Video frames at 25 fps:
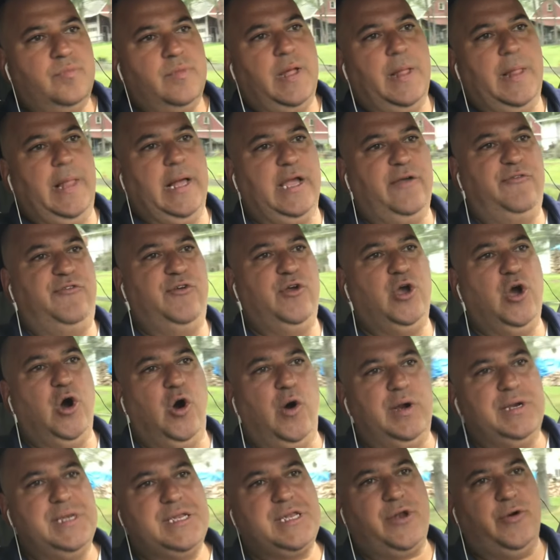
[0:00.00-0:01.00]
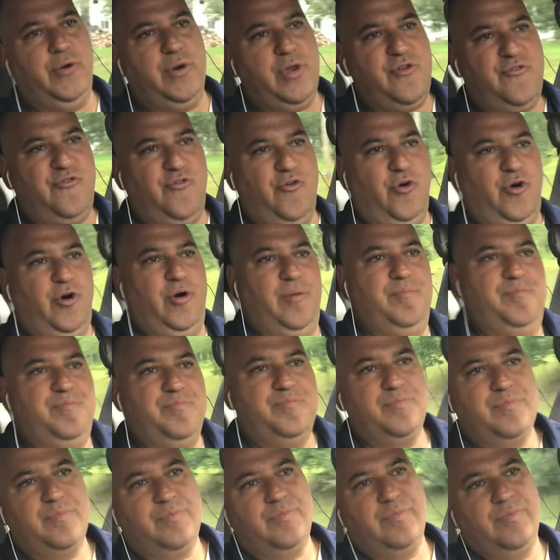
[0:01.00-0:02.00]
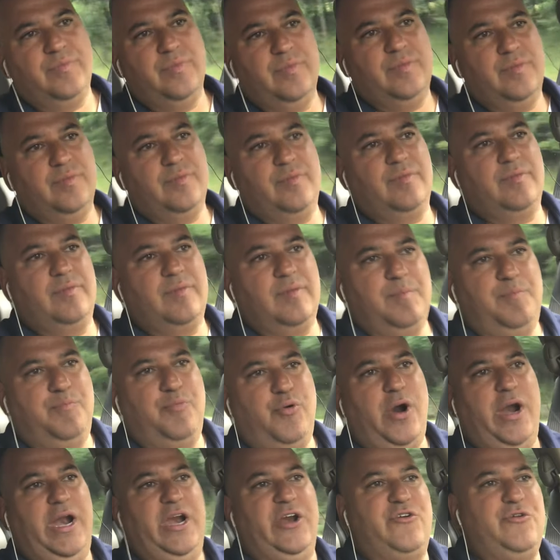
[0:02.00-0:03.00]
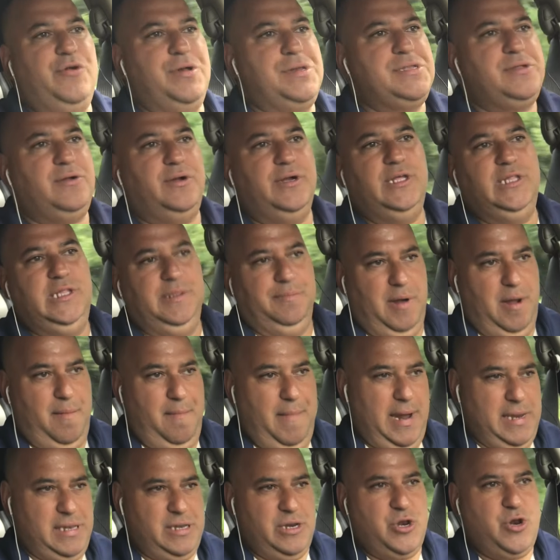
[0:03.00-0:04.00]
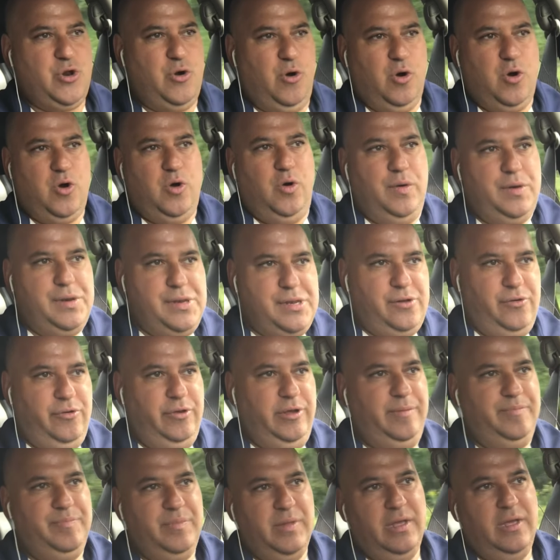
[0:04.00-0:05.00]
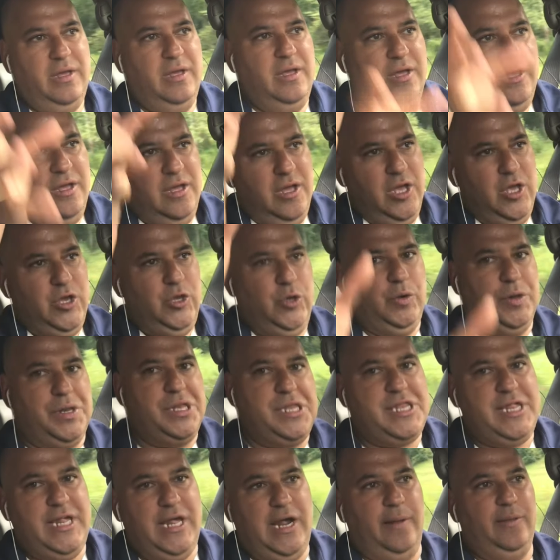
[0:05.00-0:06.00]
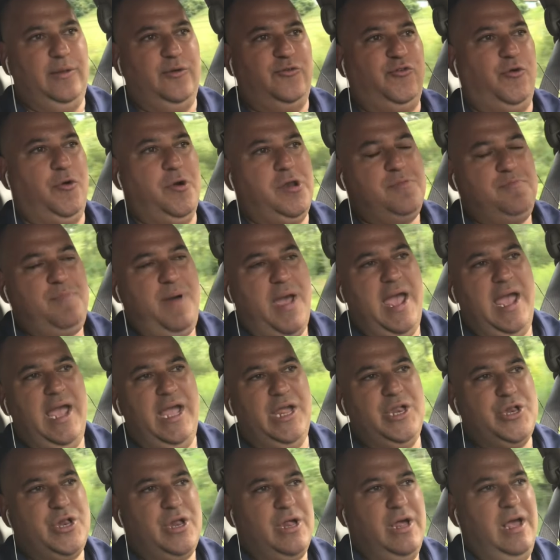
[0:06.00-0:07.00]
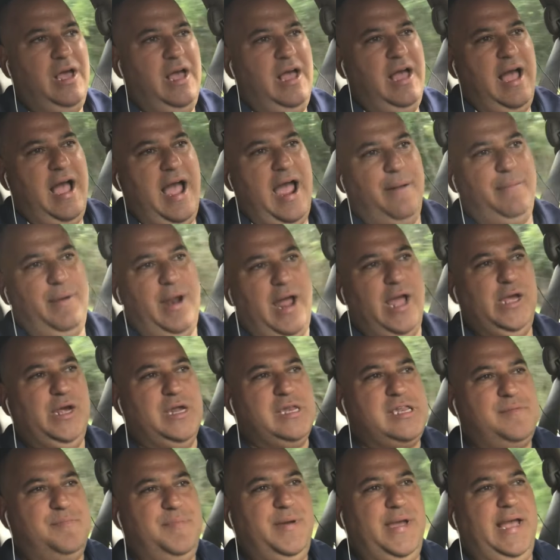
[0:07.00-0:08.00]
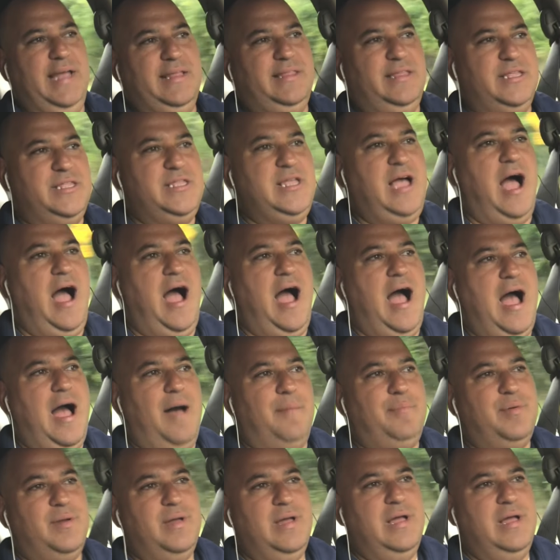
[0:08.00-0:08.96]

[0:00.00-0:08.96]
Like if you go and search for pranic crystal healing by Master Choco Kotsui, you'll see on the first page. I mean, I used to be at the top,